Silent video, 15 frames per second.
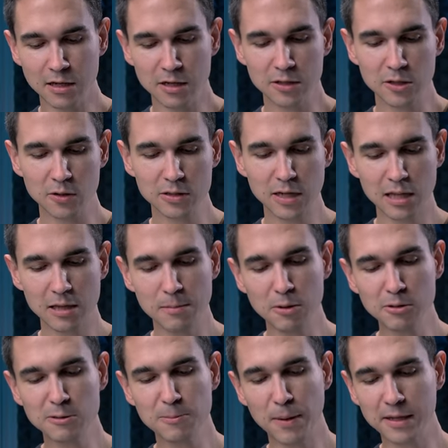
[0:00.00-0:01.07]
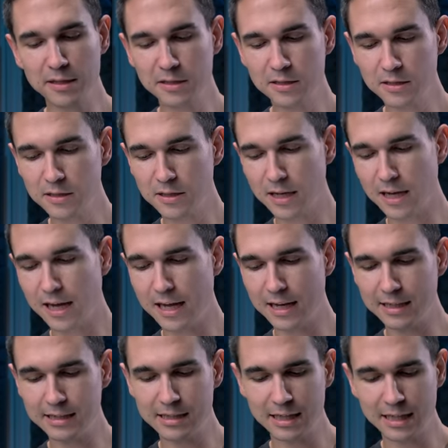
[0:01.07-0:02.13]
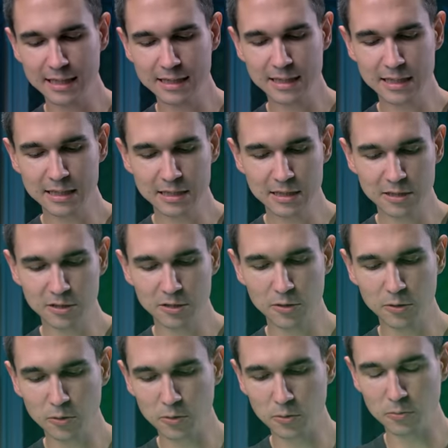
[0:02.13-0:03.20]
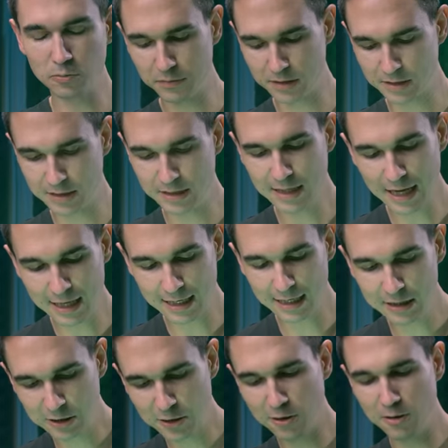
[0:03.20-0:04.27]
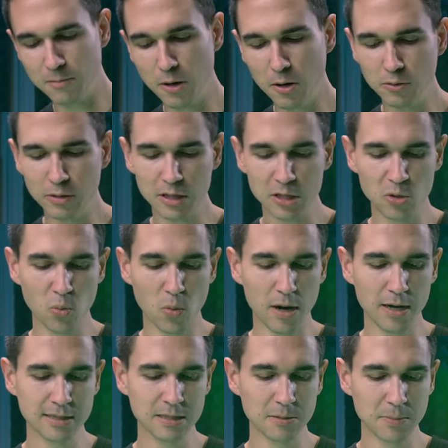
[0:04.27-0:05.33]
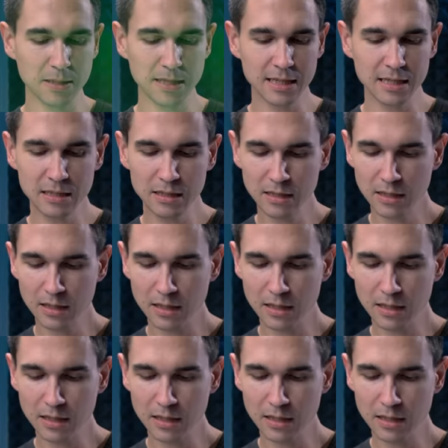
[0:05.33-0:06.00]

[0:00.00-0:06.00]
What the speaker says: So it's got the most buttons, and it's the easiest to set into the mode that you want it to be in